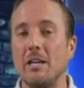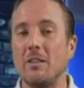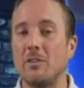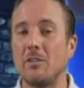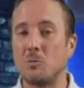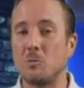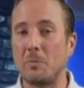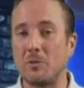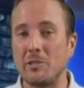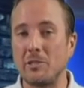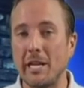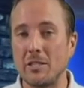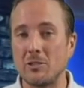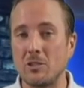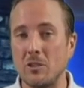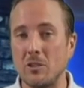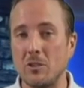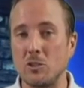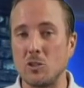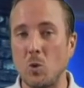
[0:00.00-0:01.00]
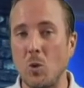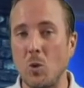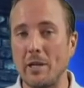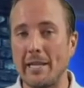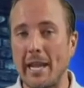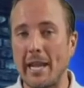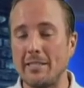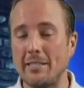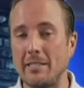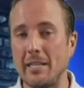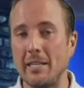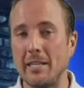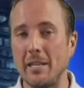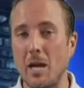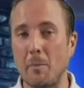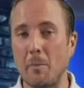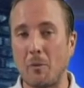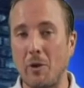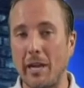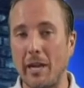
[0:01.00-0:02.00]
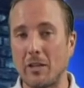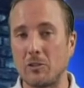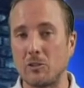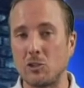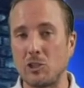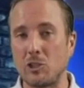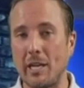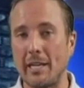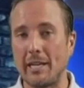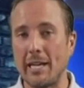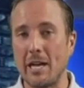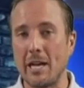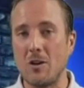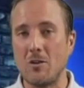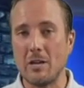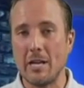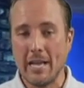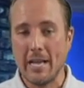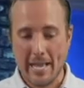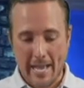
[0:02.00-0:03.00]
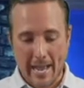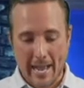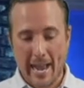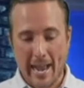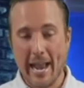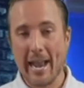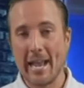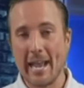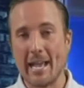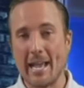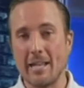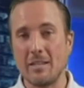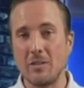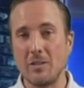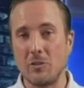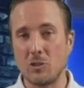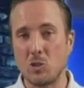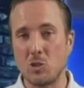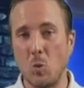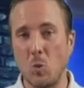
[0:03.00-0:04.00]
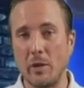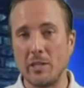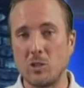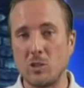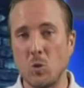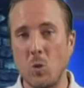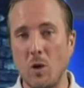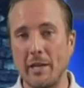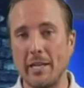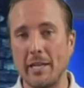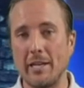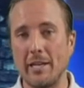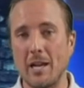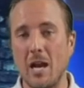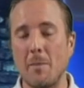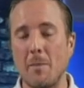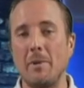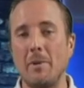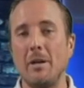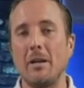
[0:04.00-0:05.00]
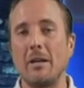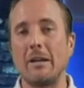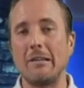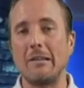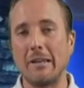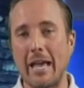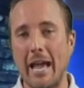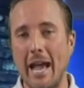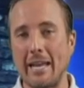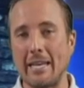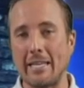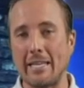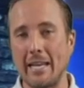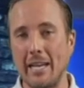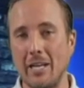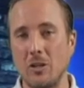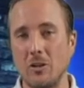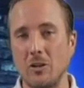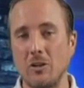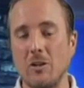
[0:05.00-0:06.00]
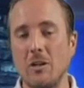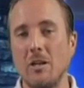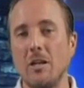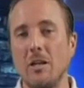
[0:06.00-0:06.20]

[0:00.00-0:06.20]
This pertains to the 2018 and up Wrangler JL and the 2020 and up Gladiator.